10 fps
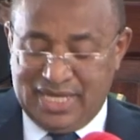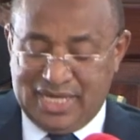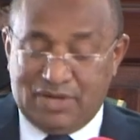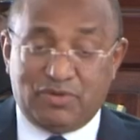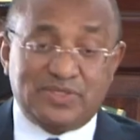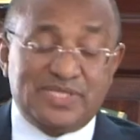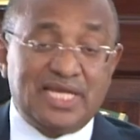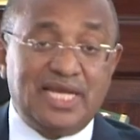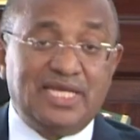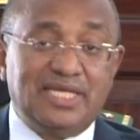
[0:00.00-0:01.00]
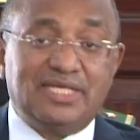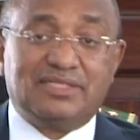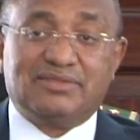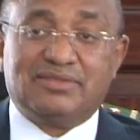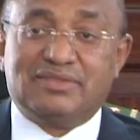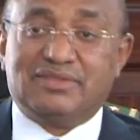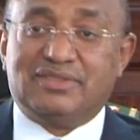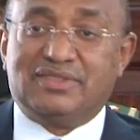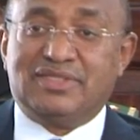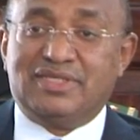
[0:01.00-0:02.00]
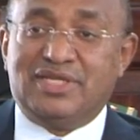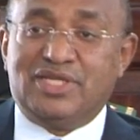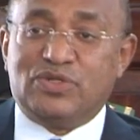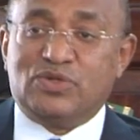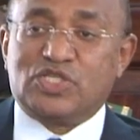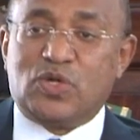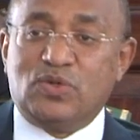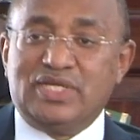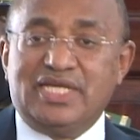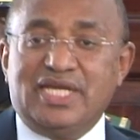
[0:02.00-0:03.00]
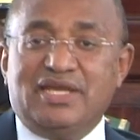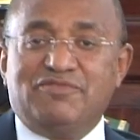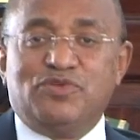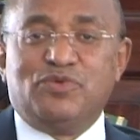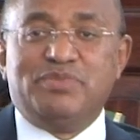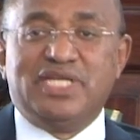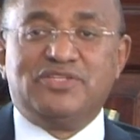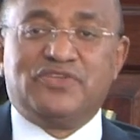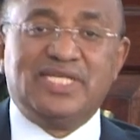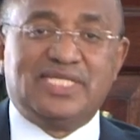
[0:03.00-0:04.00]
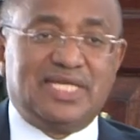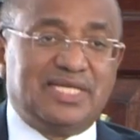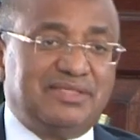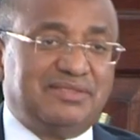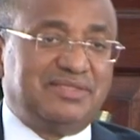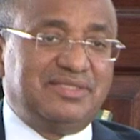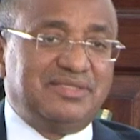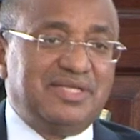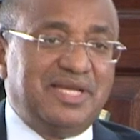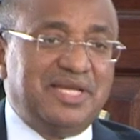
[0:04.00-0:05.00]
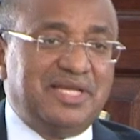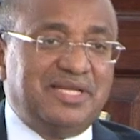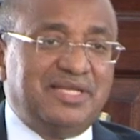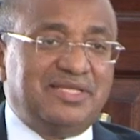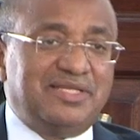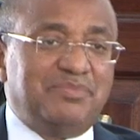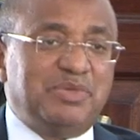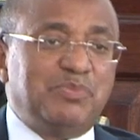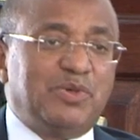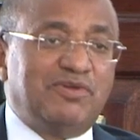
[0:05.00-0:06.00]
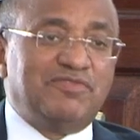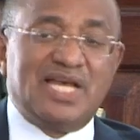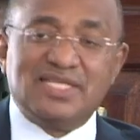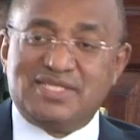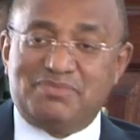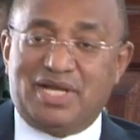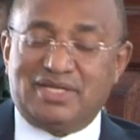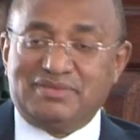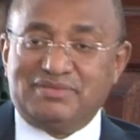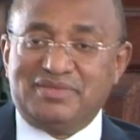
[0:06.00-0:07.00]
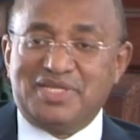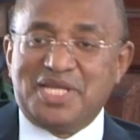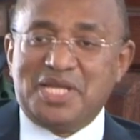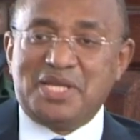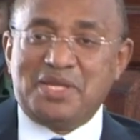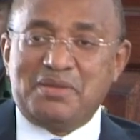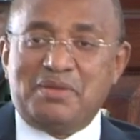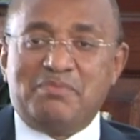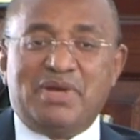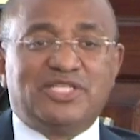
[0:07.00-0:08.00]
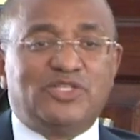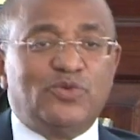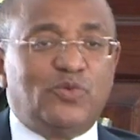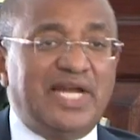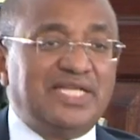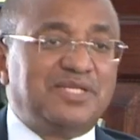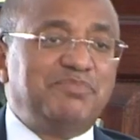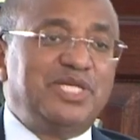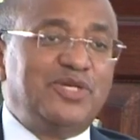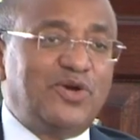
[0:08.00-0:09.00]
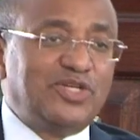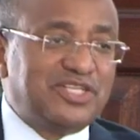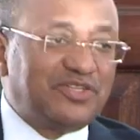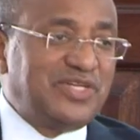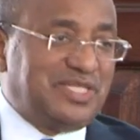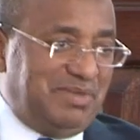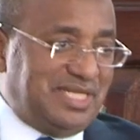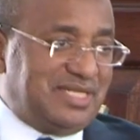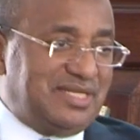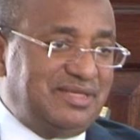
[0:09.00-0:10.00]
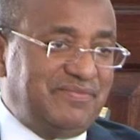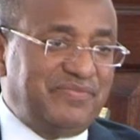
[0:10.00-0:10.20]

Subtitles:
And I would say, not only have you been treating the people of Zanzibar, but you went beyond treatment.